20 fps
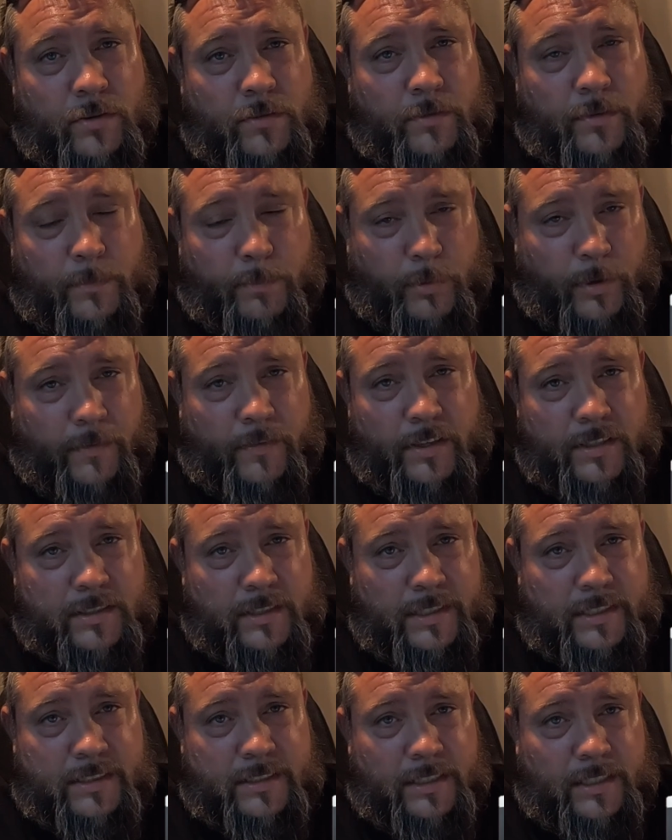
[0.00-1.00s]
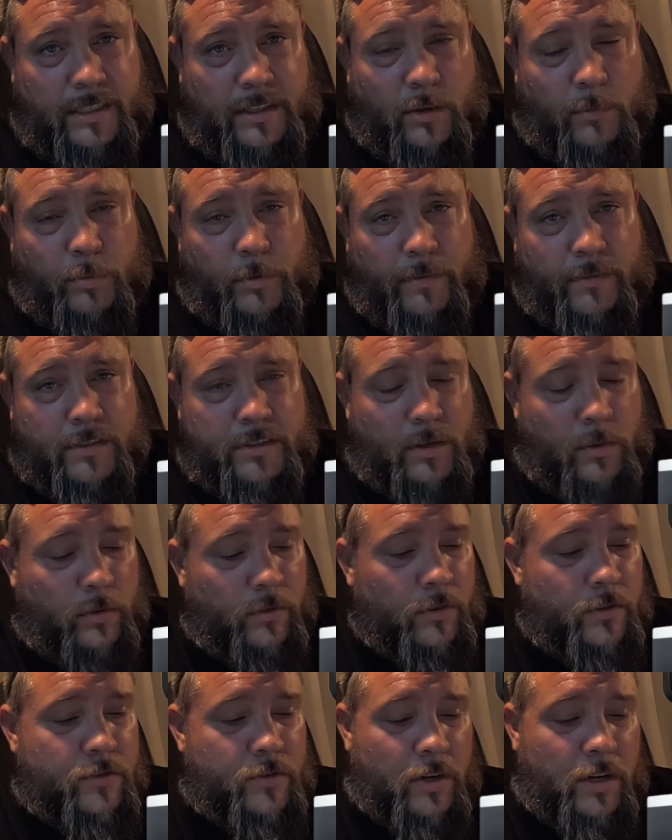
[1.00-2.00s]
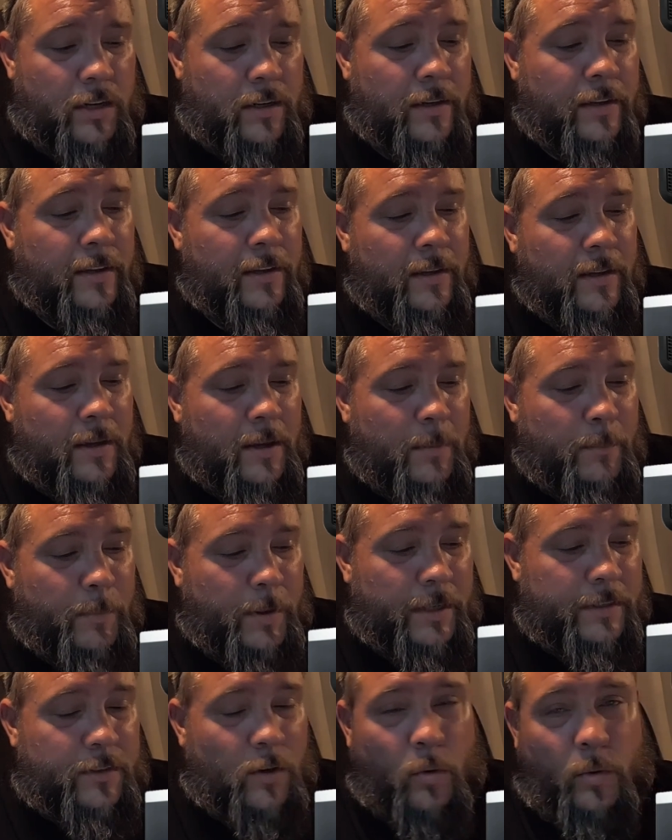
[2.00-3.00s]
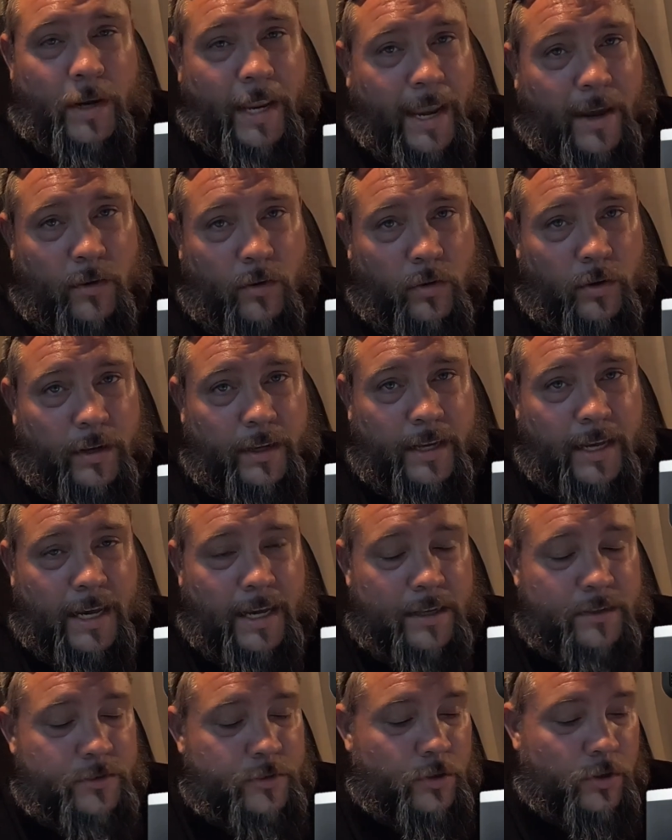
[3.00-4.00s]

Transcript: the previous leasee or previous owner of the truck, but don't count on it, guys.